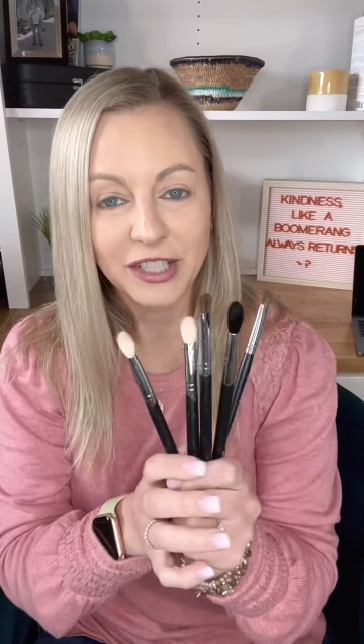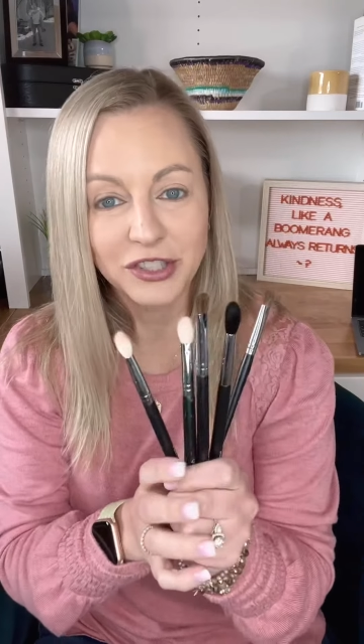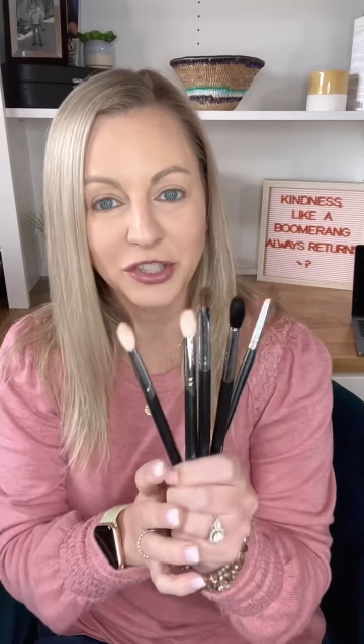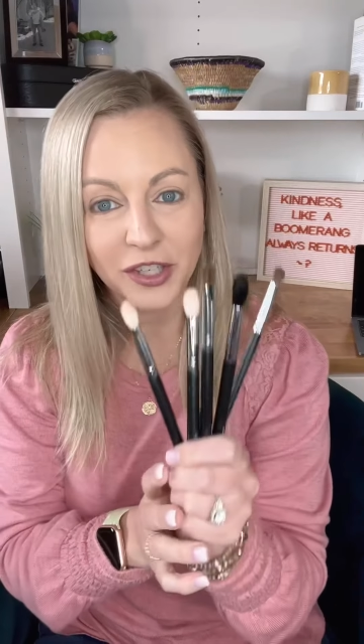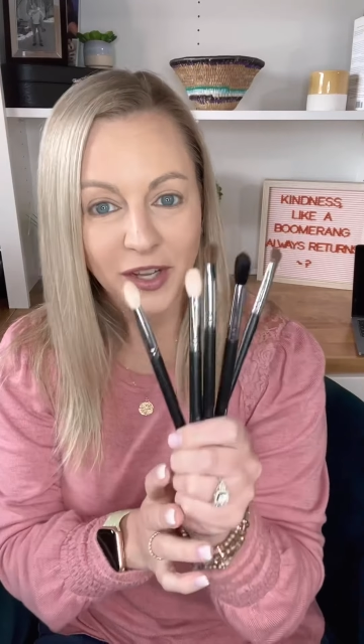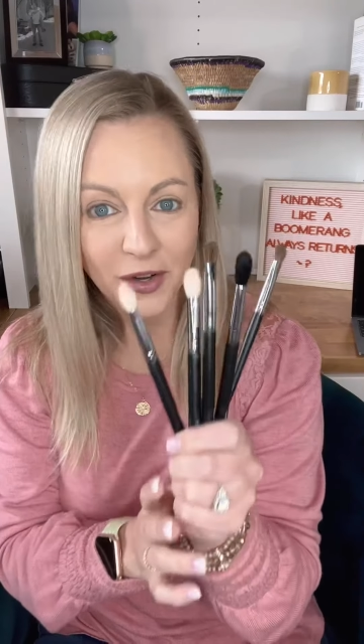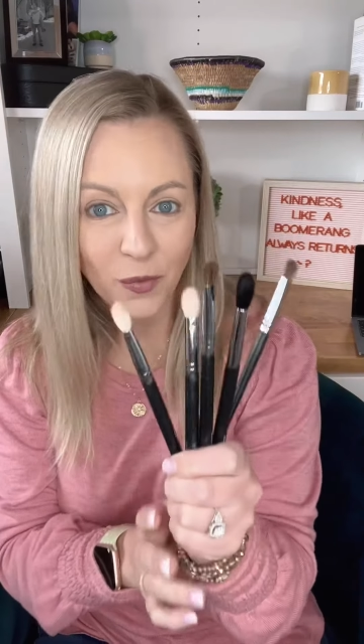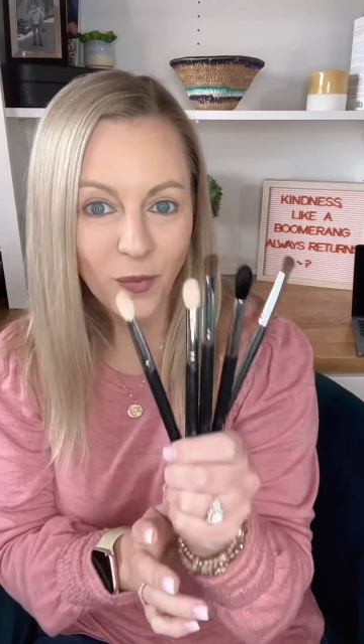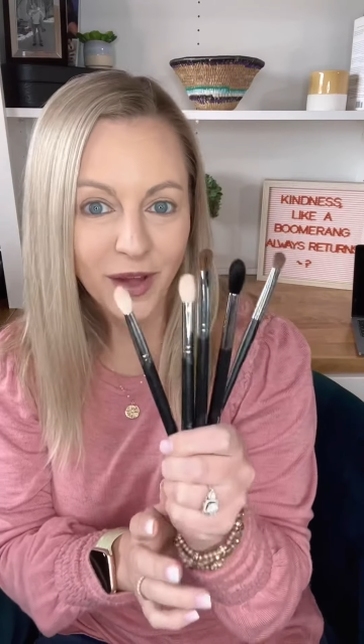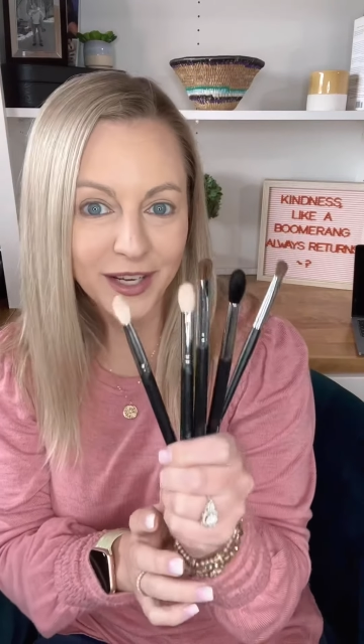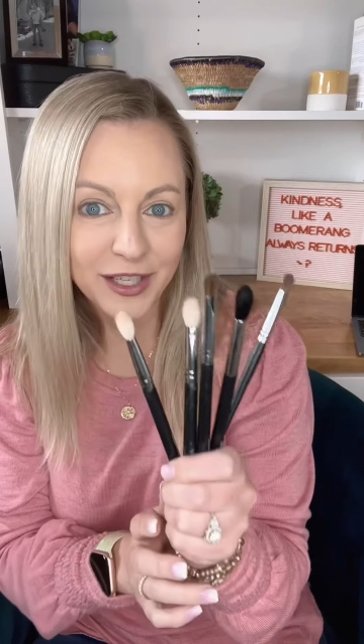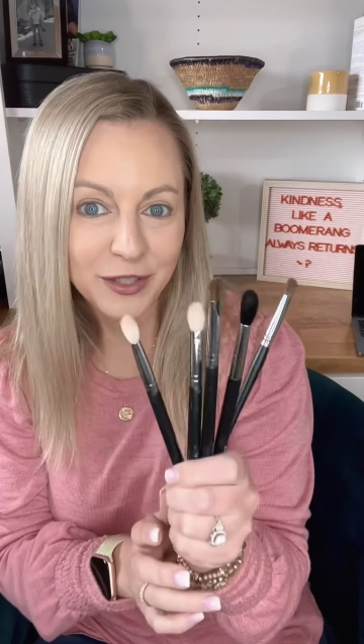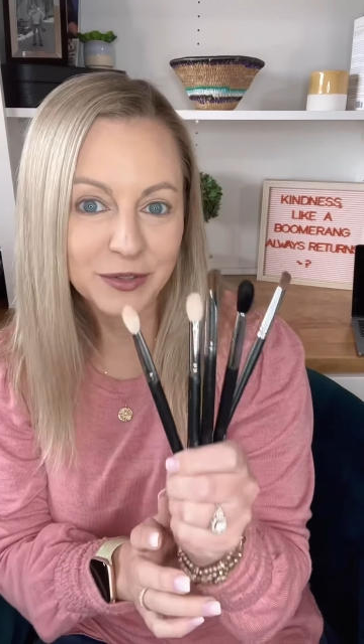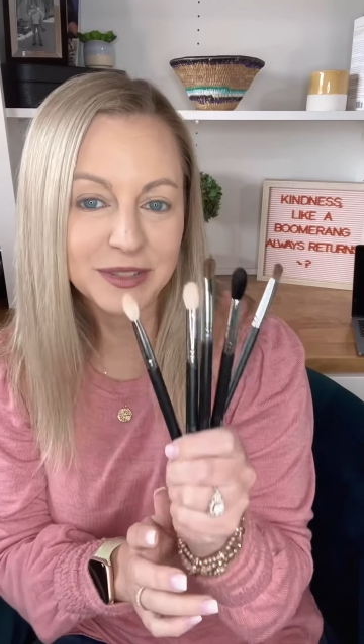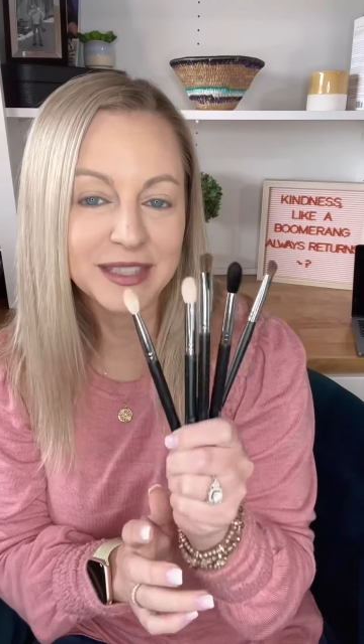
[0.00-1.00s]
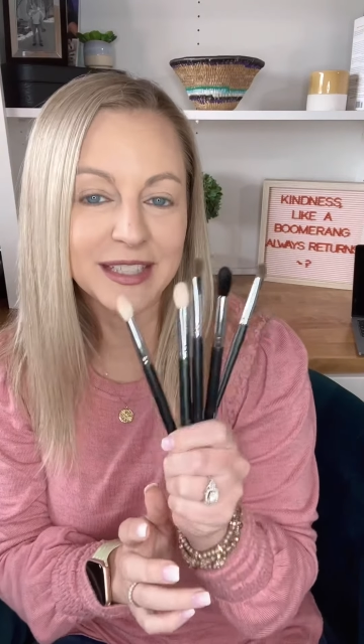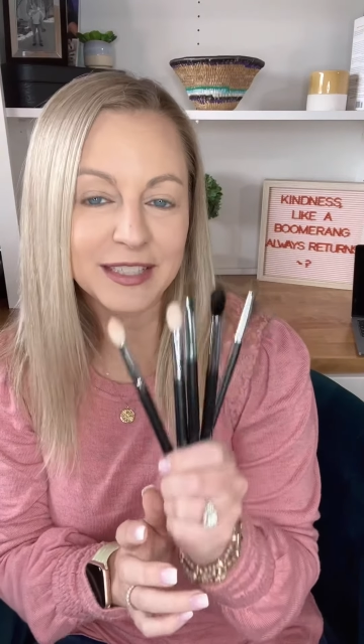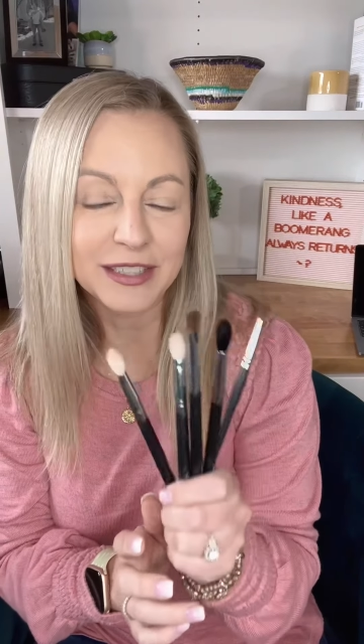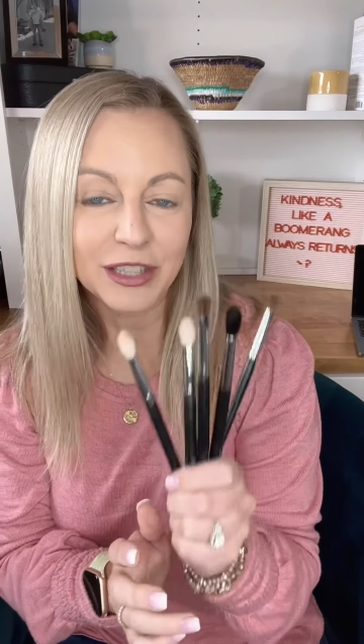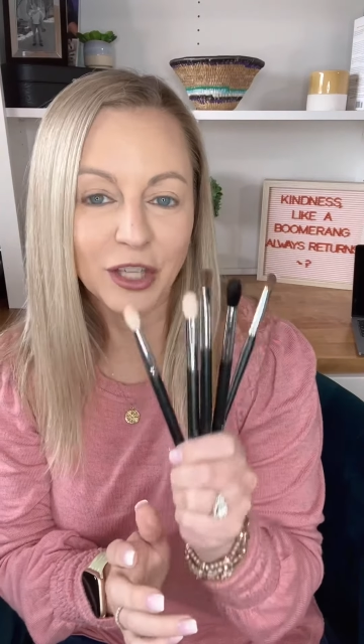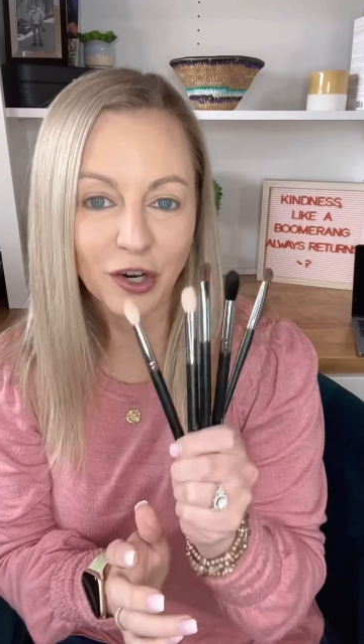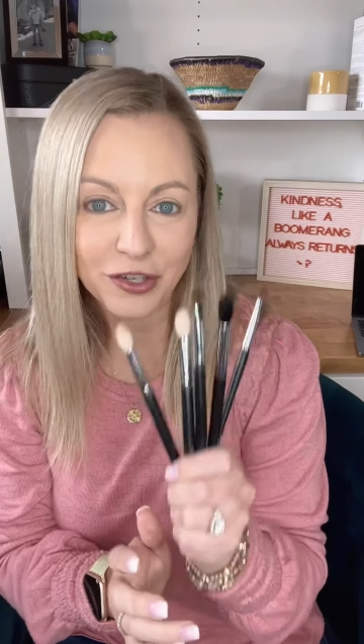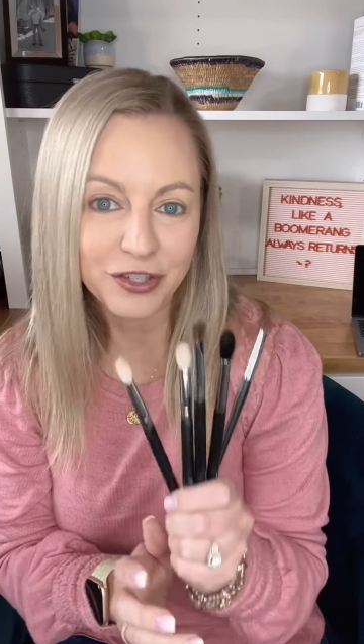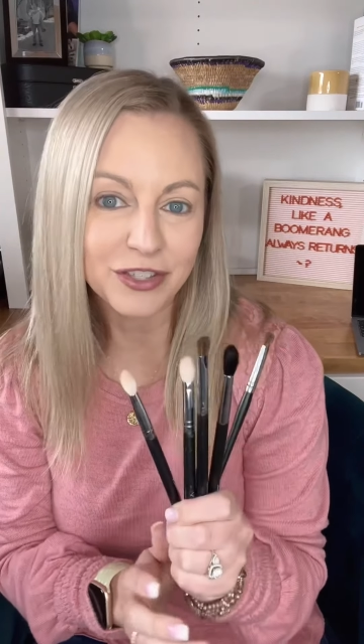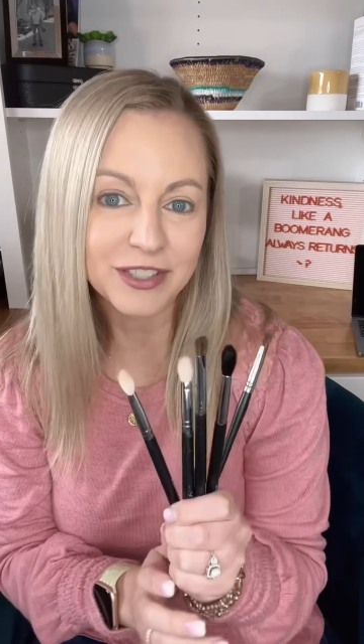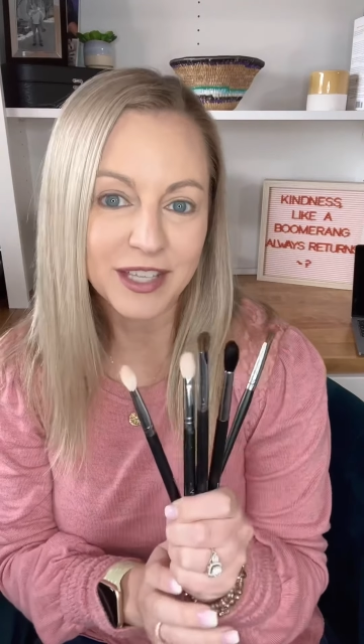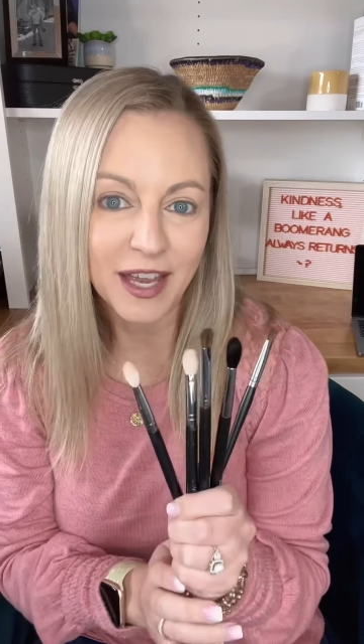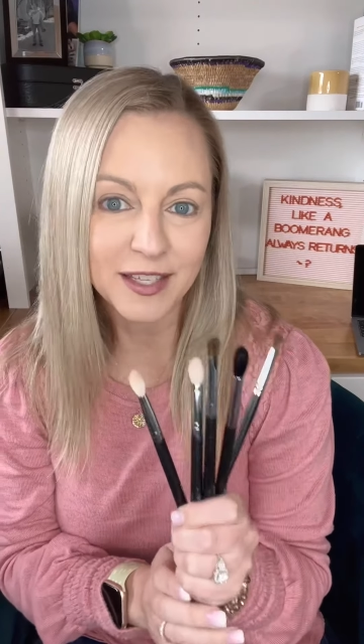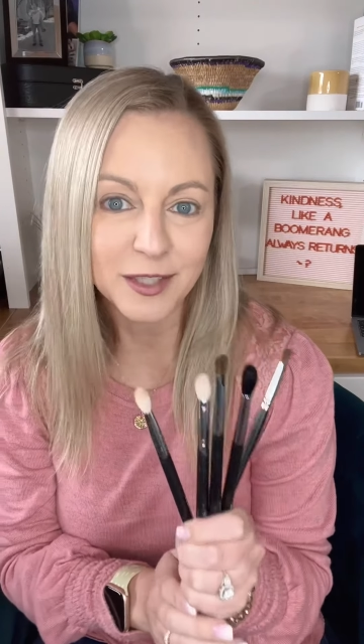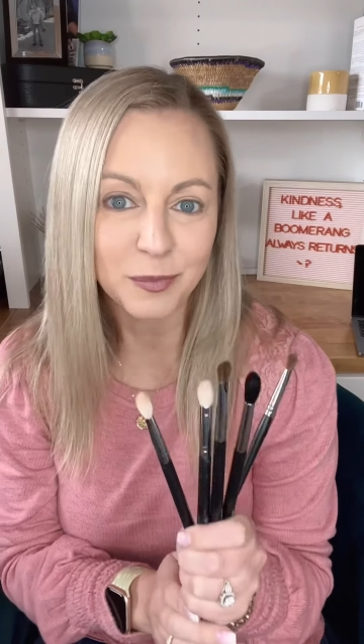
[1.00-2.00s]
you're going to want to use these larger
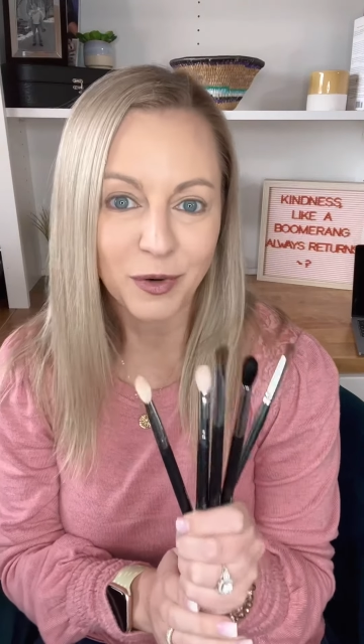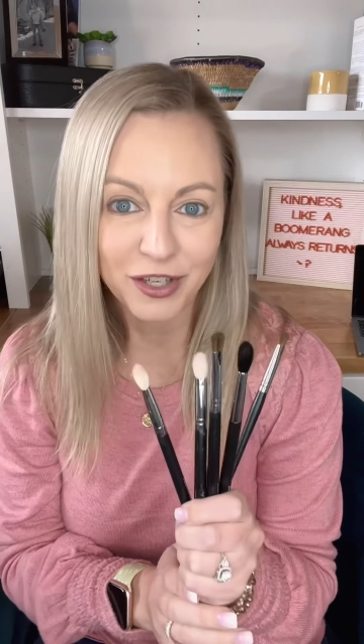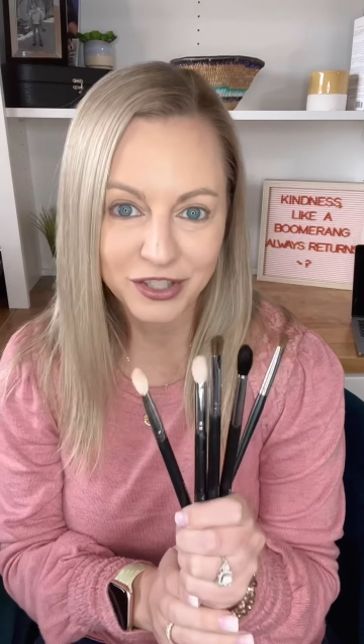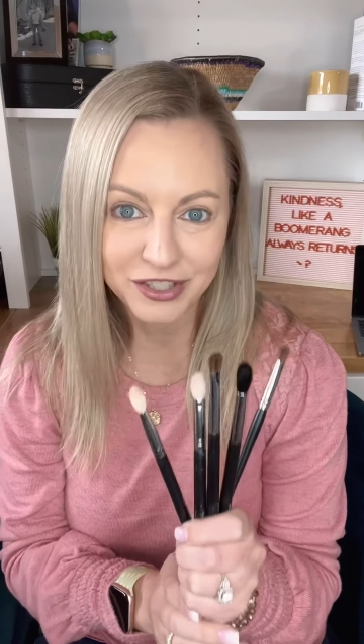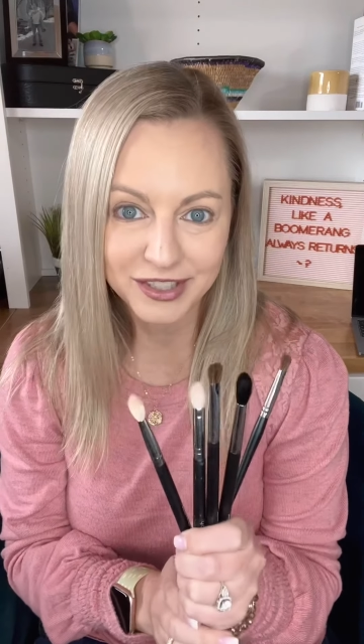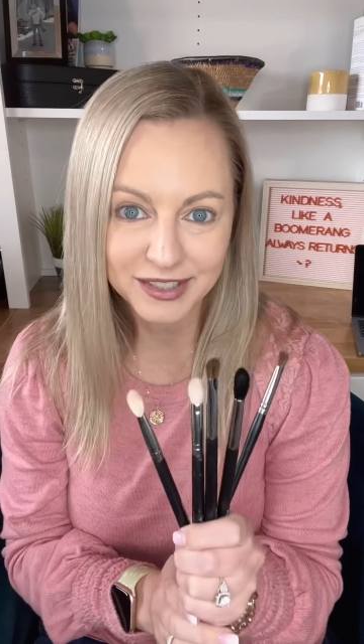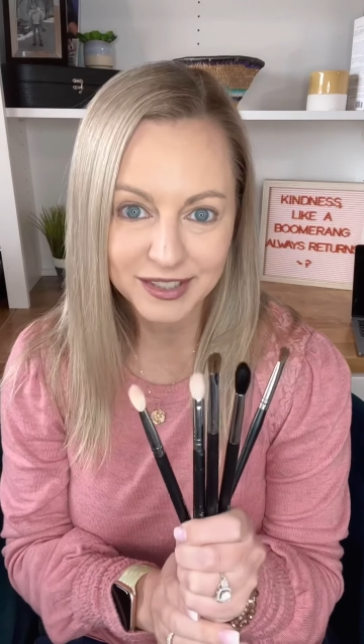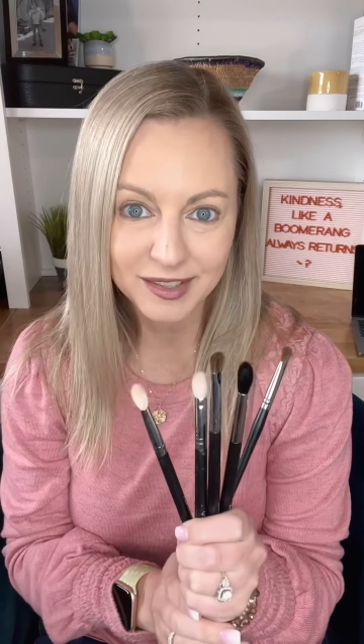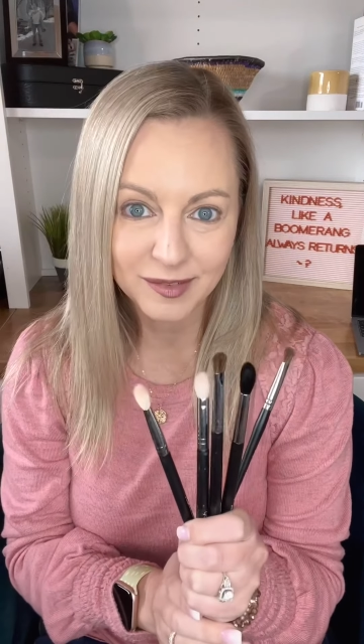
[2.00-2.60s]
sized brushes.